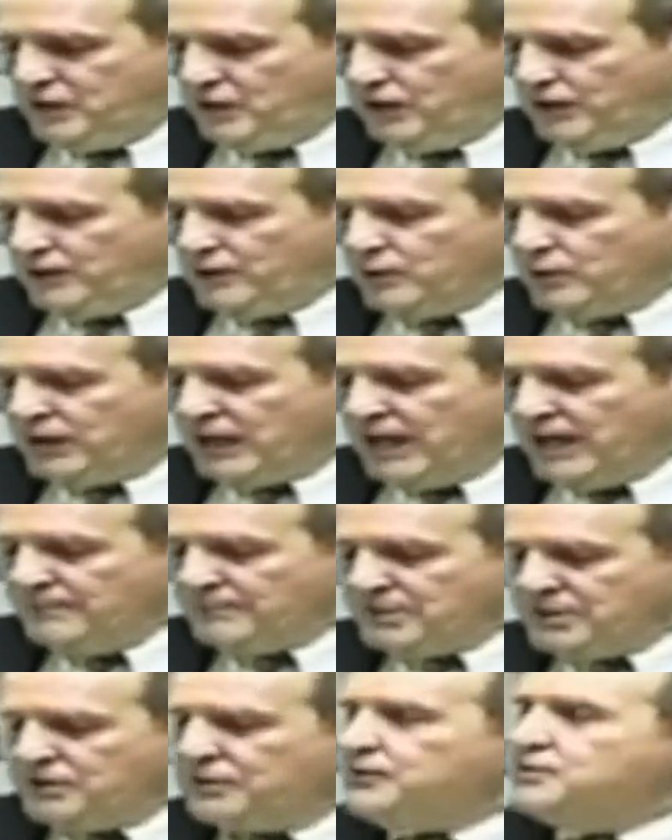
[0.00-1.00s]
In order to
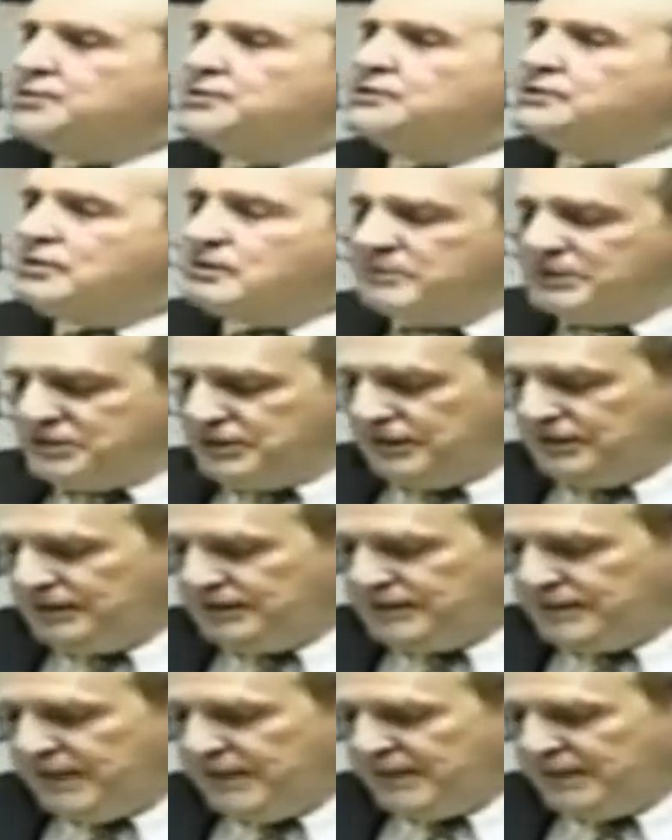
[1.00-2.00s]
accomplish this enormous
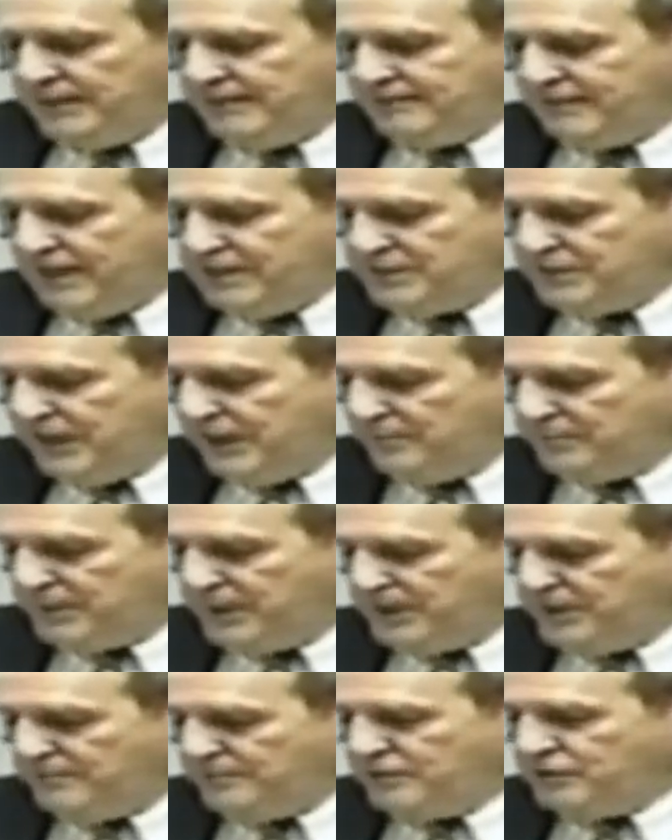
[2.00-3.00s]
undertaking,
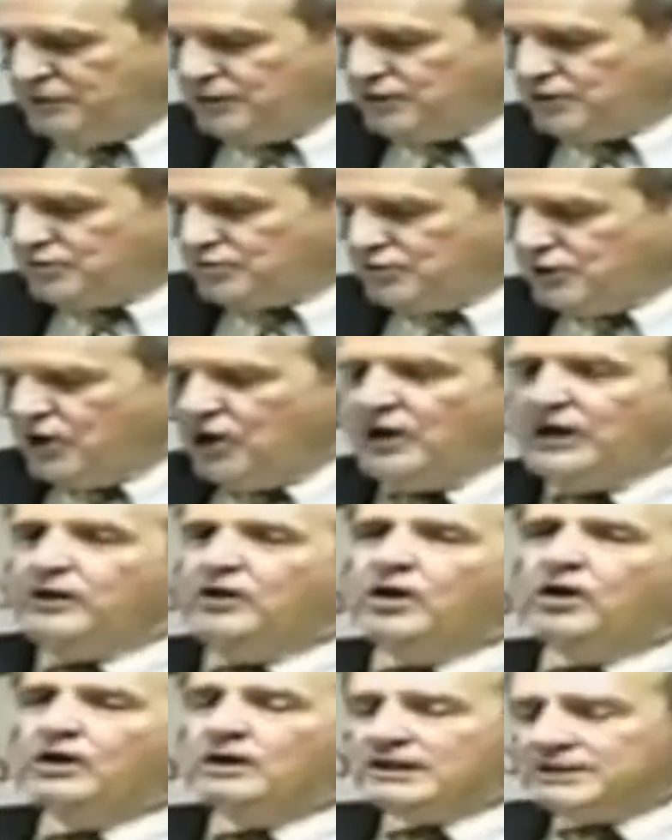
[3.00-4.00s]
Weishaupt aimed to
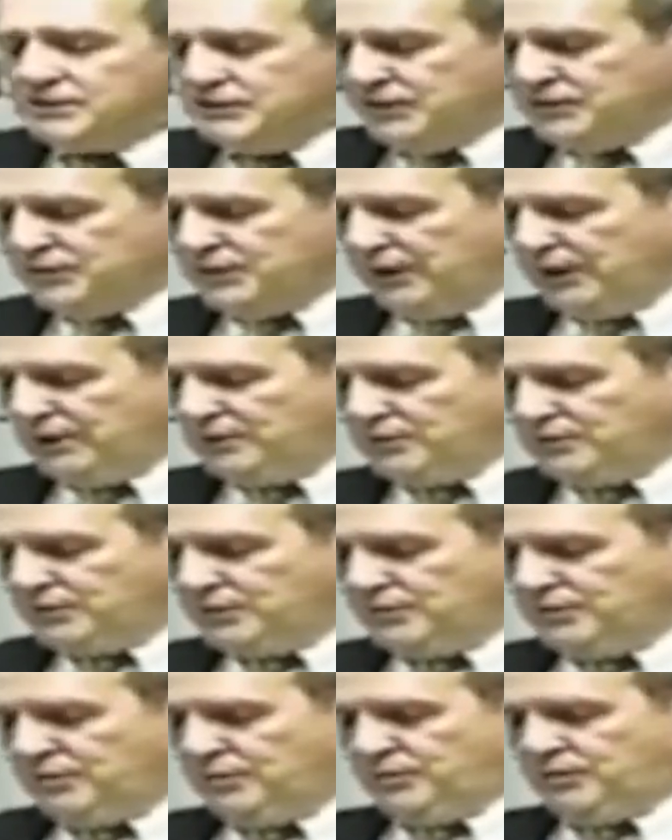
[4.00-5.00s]
destroy all existing
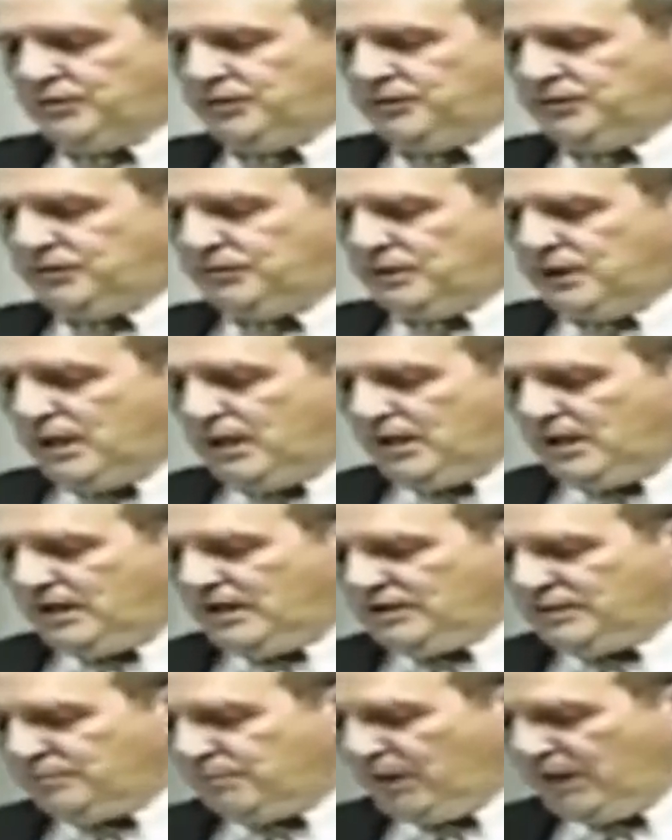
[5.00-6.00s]
institutions.
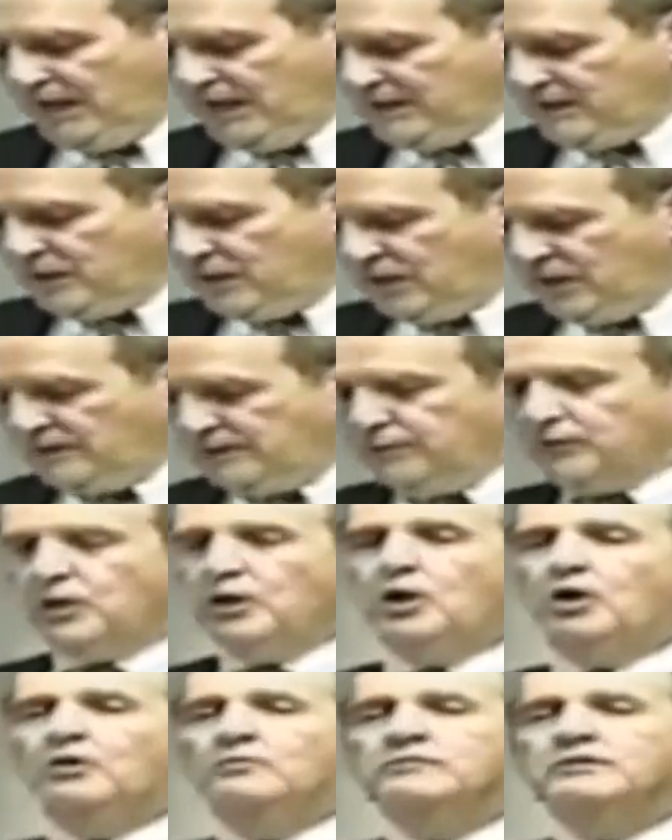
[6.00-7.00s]
His plan called
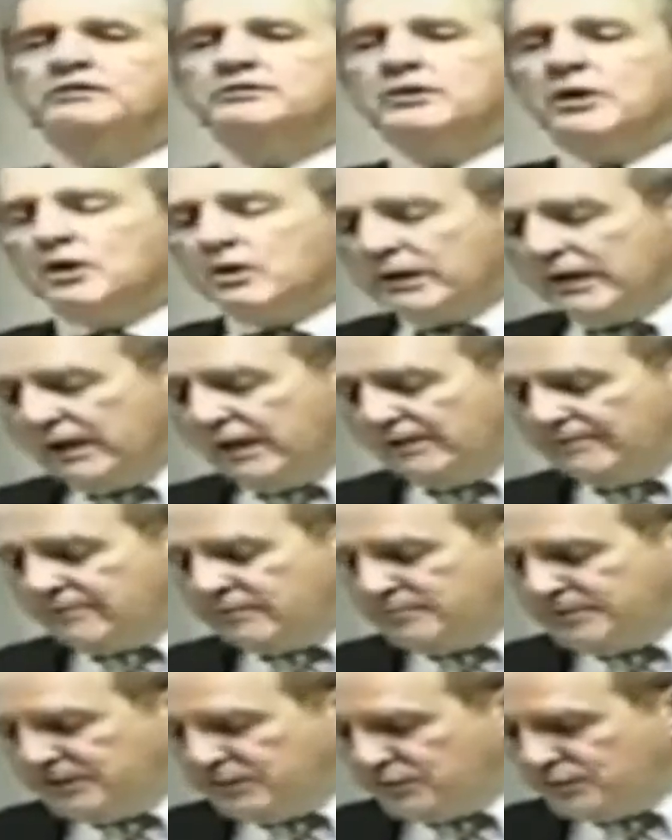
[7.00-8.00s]
for overthrowing
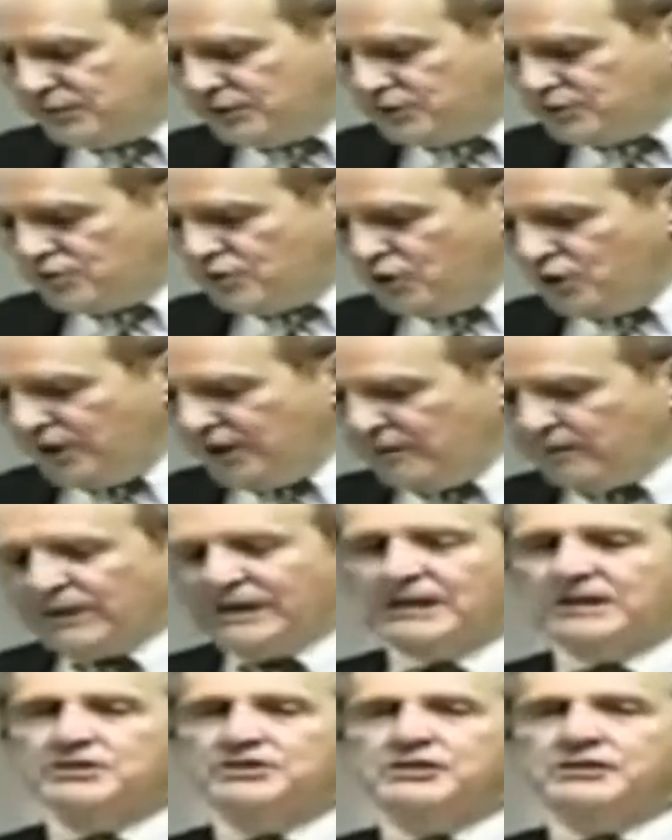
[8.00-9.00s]
governments, destroying
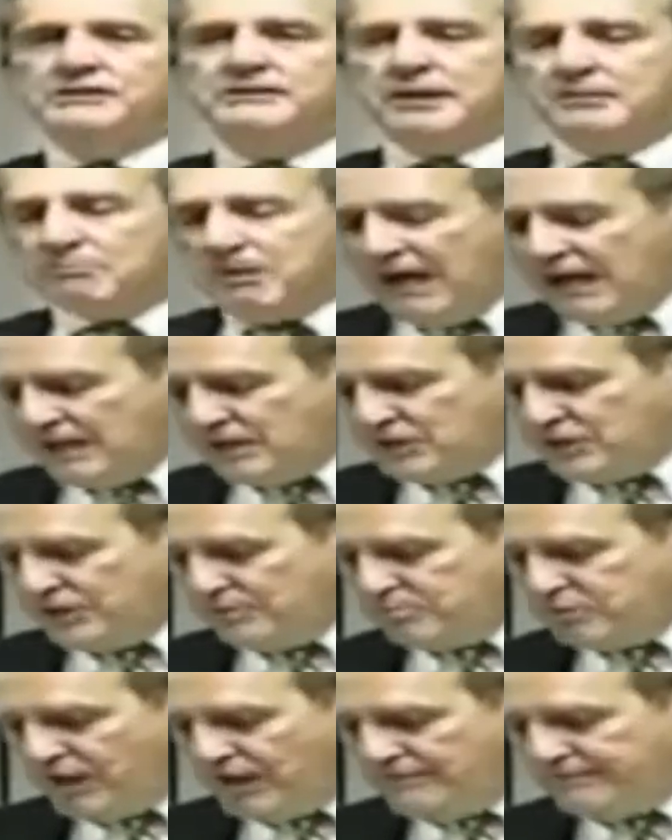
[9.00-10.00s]
religion,
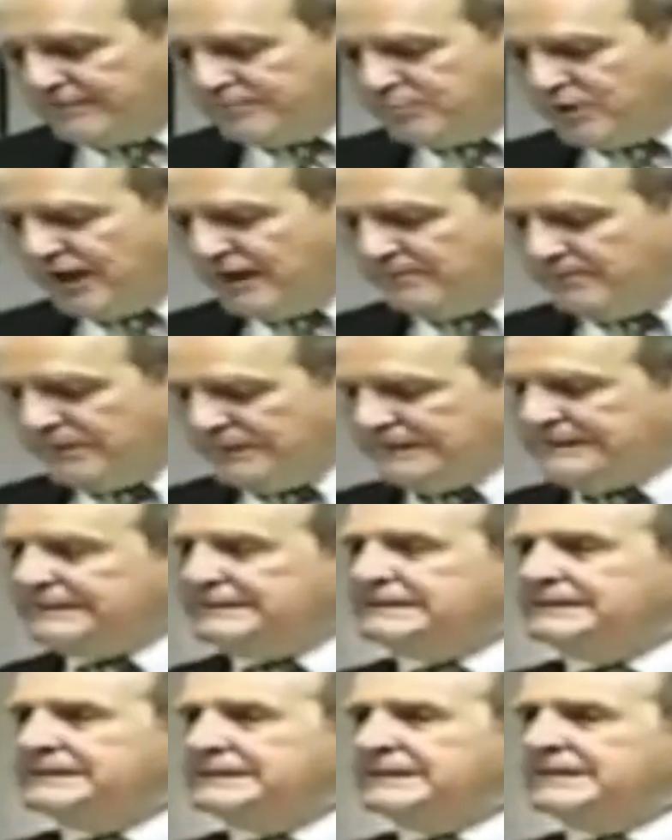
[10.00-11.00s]
abolishing private property,